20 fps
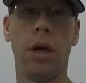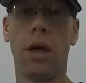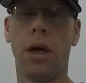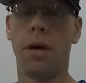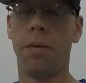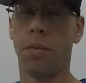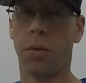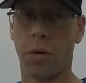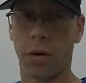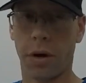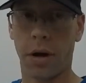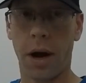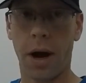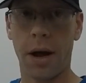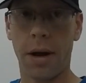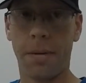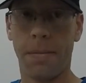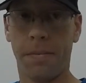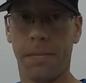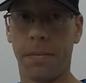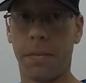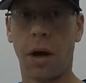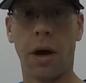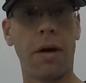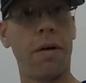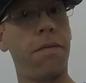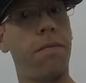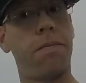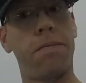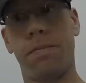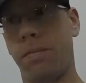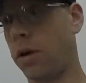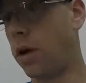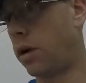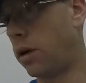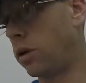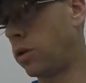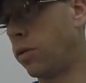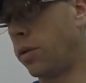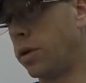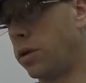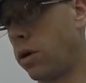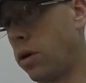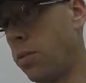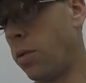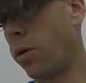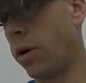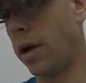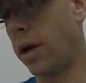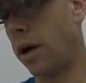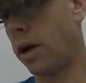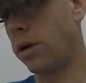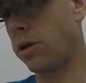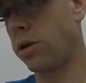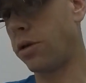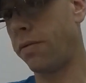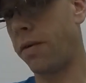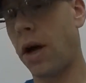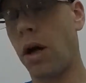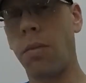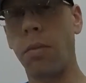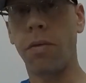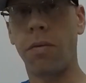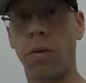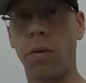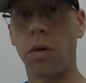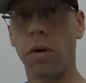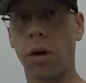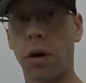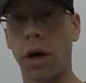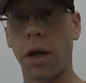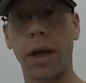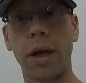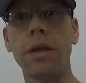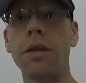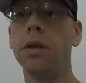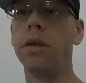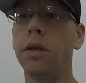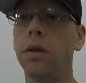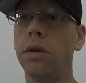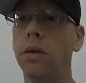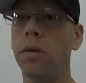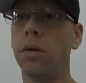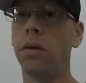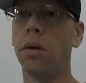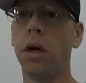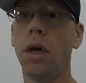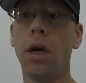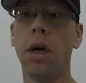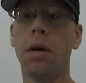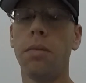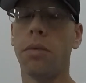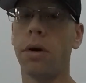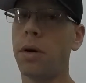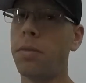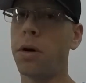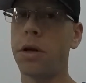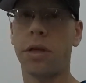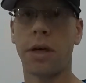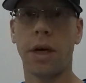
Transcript: import guy. I've done a twin turbo kit out of Chevelle before. I like to do pretty much